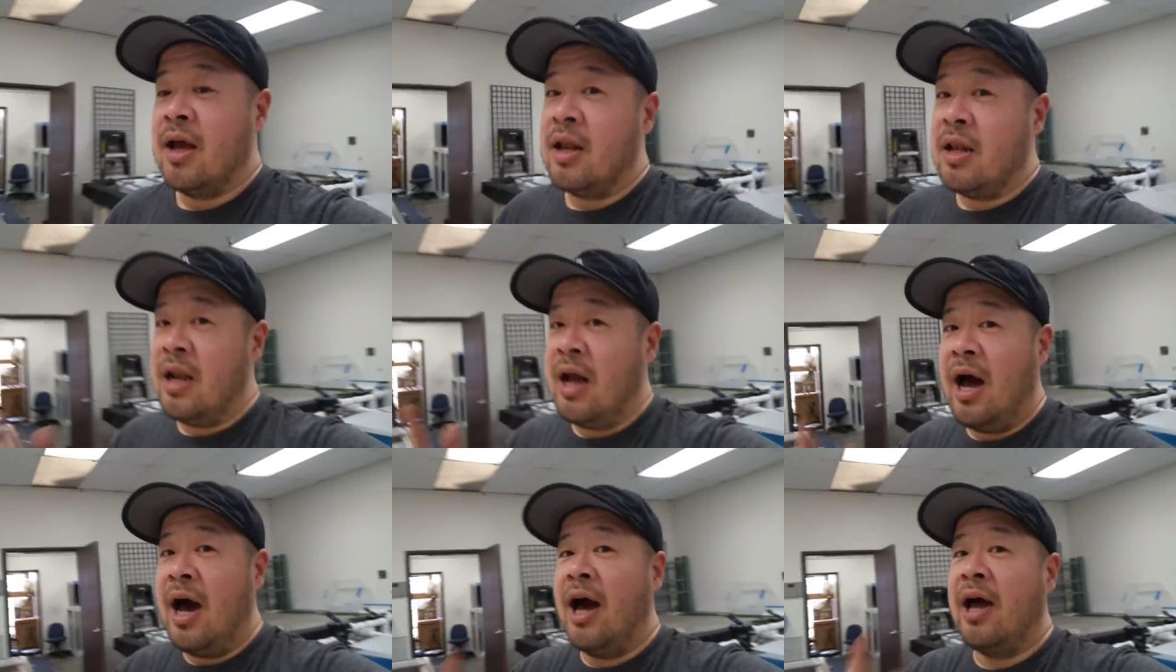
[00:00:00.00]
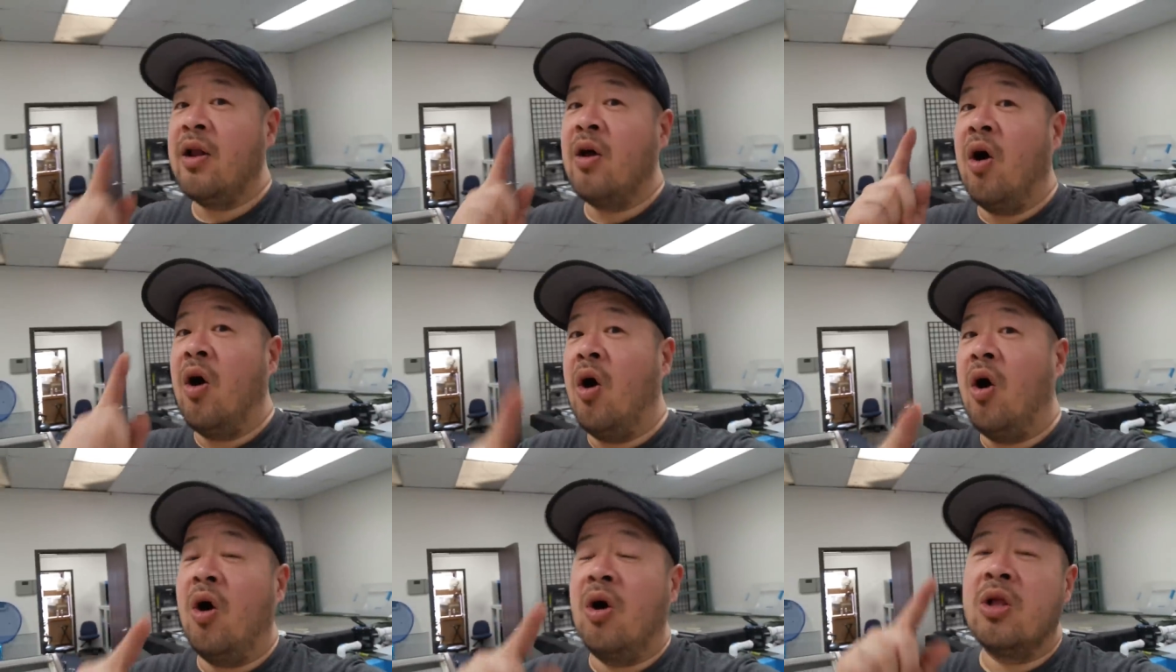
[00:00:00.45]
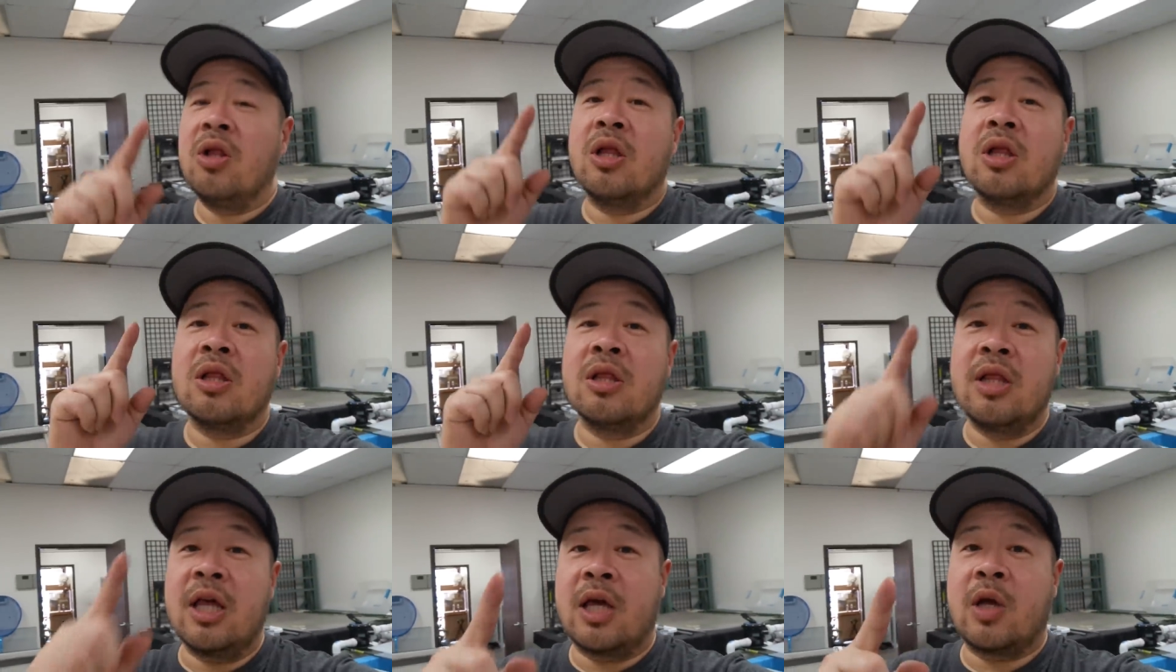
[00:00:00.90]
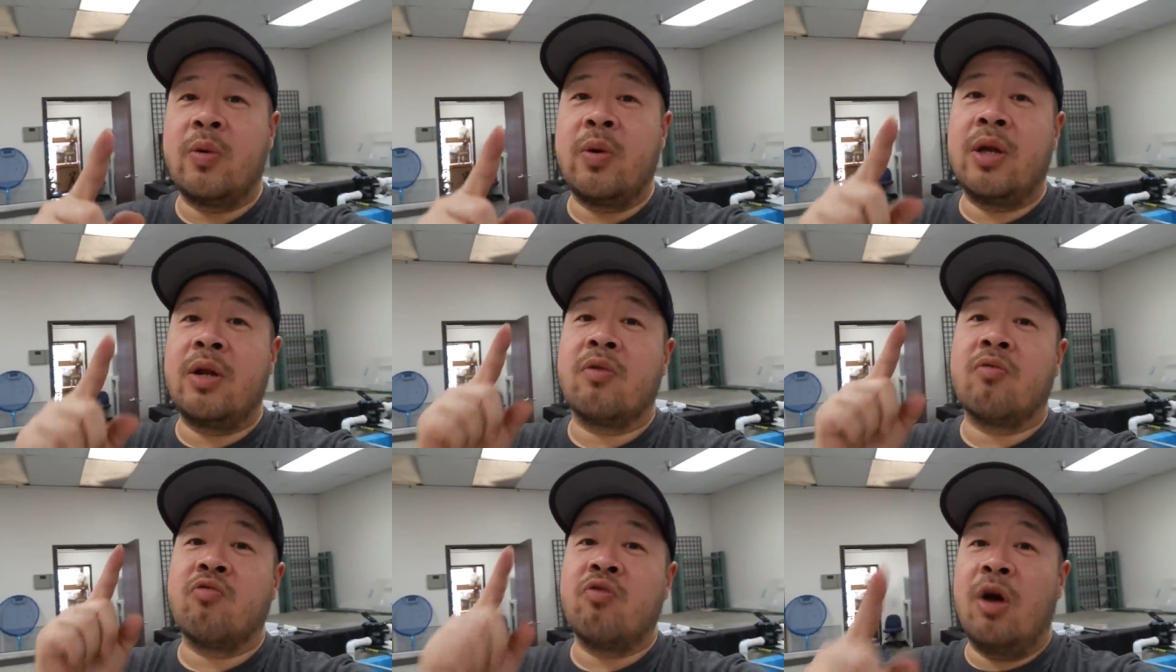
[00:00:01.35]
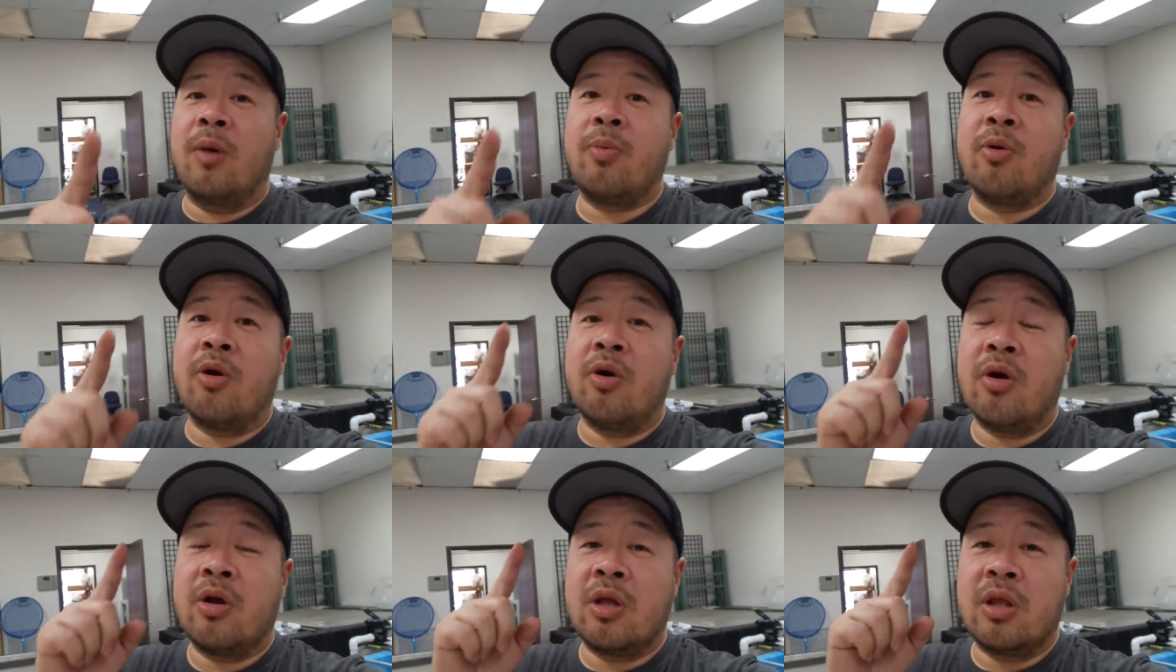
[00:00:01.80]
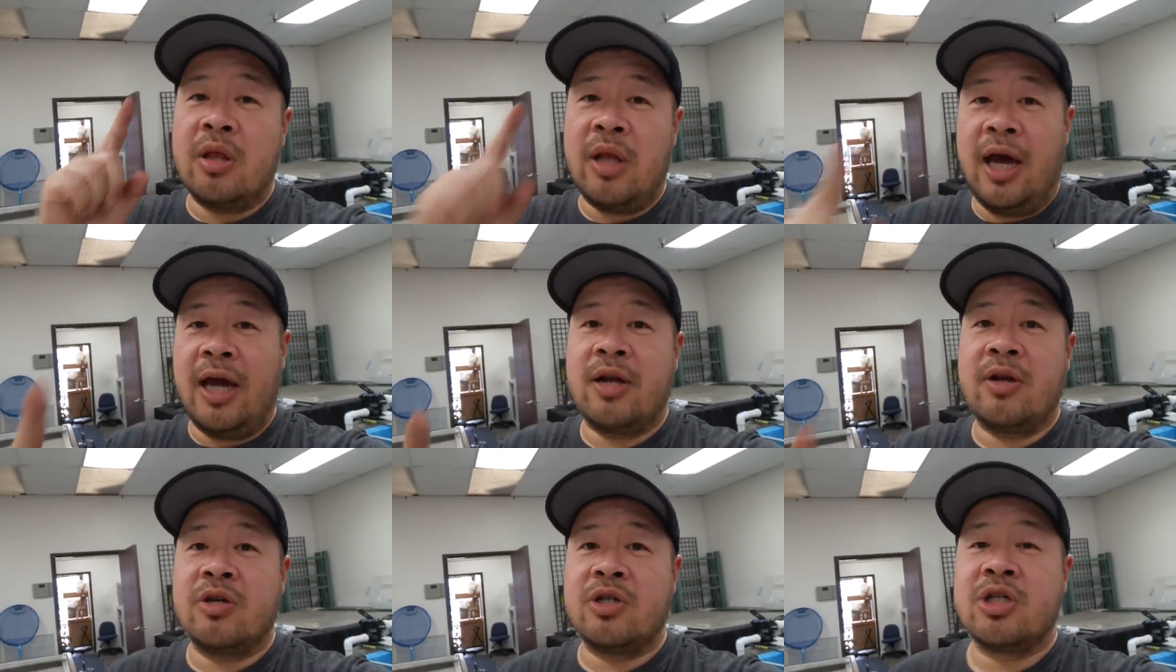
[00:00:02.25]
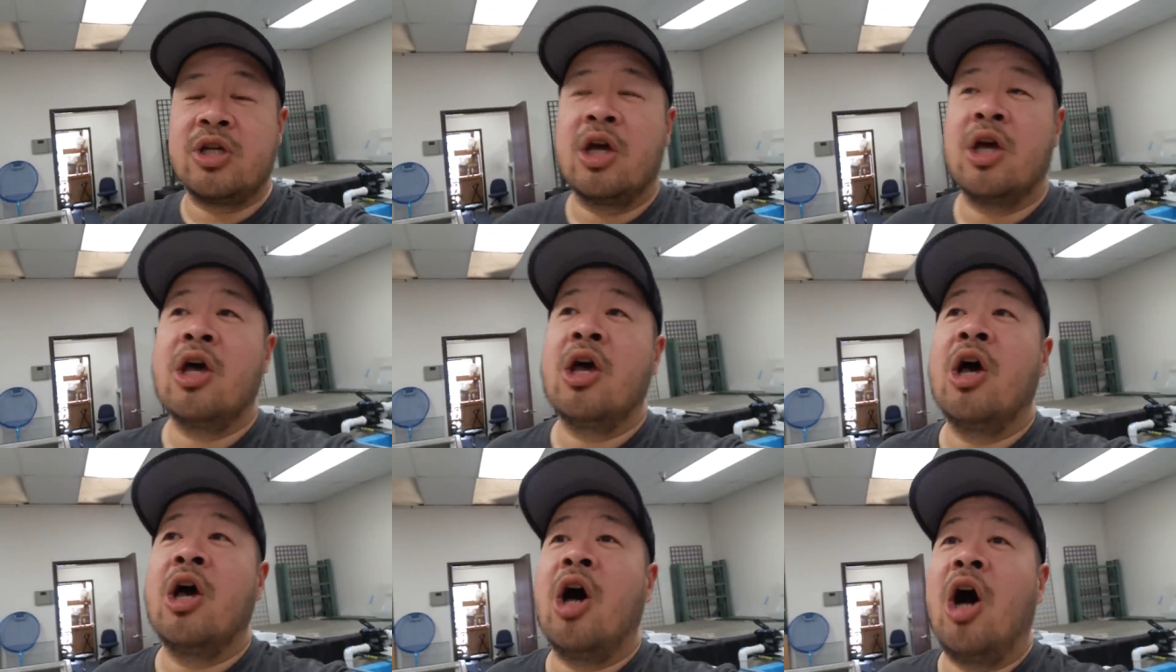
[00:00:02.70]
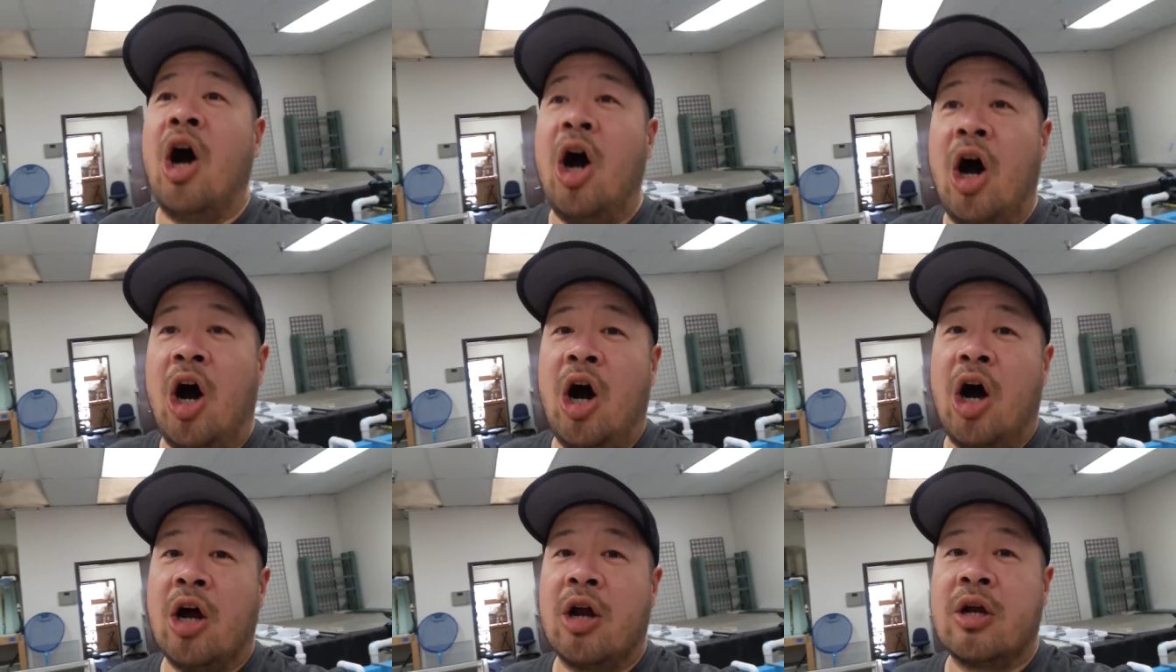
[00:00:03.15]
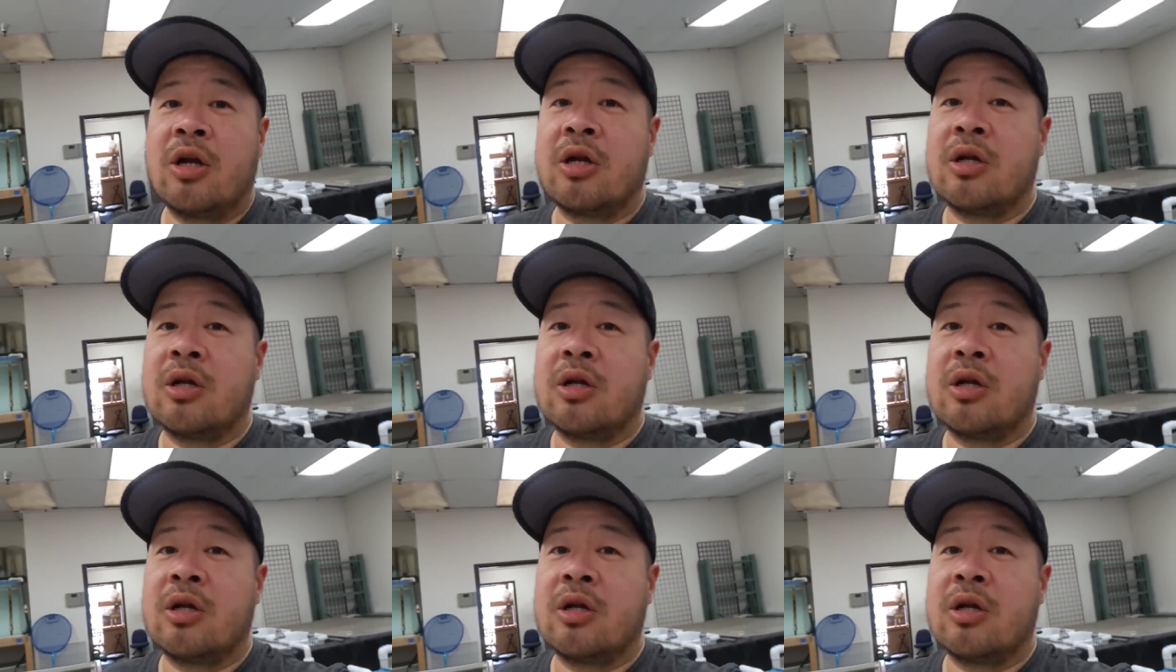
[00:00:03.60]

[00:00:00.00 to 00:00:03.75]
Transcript: Not all liquid rubber liners are